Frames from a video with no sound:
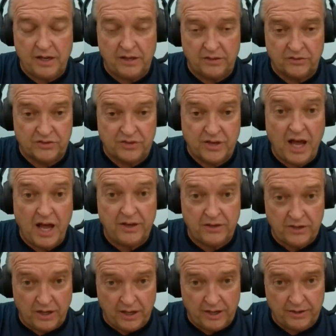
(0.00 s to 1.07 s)
is
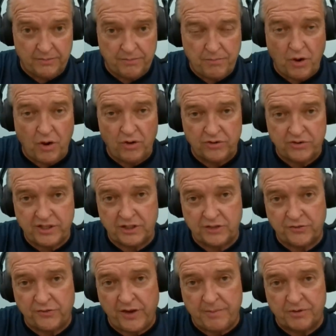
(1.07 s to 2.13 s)
not done, Paul
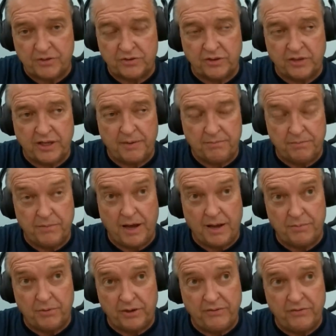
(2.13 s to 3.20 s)
says famously,
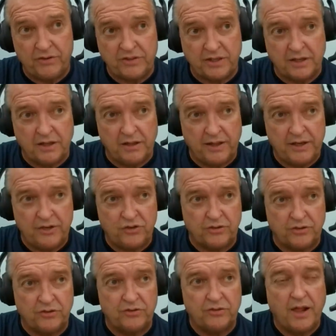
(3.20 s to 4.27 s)
I believe it's in
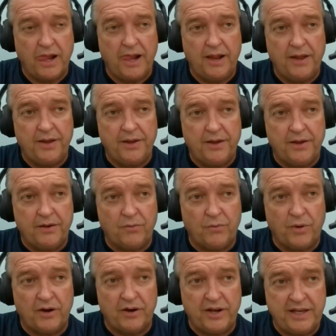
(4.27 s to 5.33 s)
Galatians,
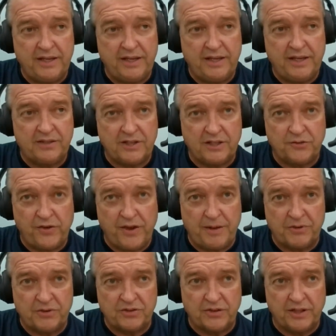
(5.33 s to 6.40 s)
where he says
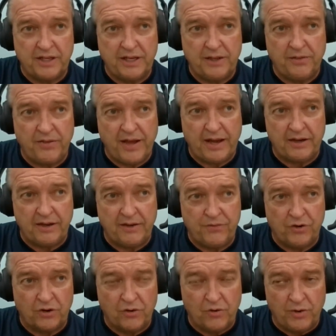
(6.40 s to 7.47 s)
famously that
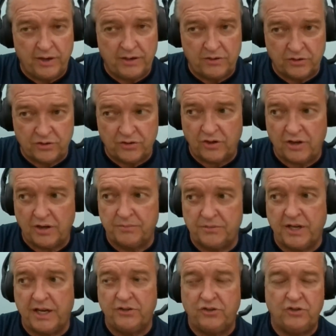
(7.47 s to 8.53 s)
if you're going to
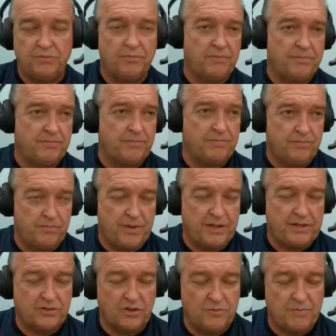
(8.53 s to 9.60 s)
circumcise, you
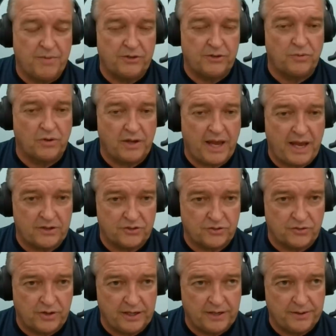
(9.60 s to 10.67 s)
might as well
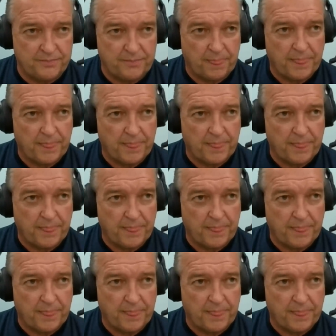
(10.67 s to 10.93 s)
castrate.